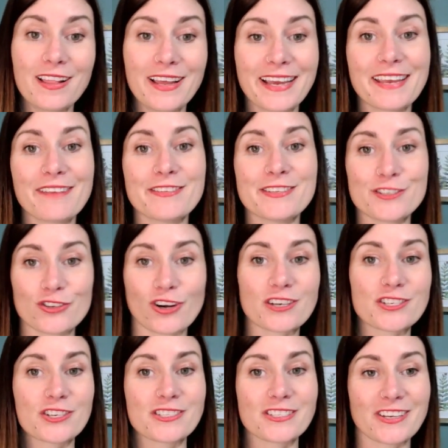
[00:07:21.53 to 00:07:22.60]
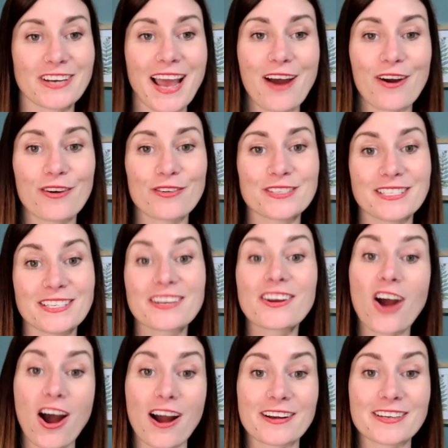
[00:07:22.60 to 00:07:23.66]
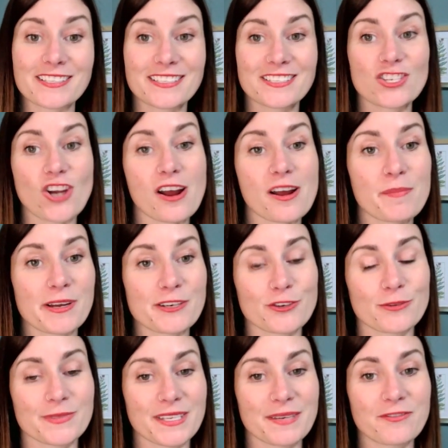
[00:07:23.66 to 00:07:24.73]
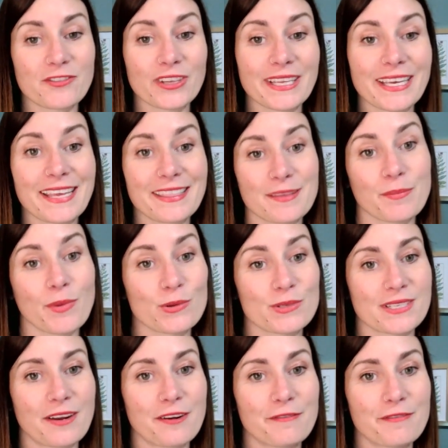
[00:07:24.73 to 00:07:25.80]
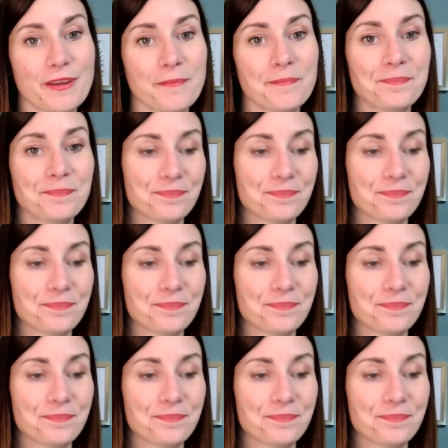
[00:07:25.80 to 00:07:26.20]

I give instructions on how to decoct chaga mushrooms and really get the most out of them.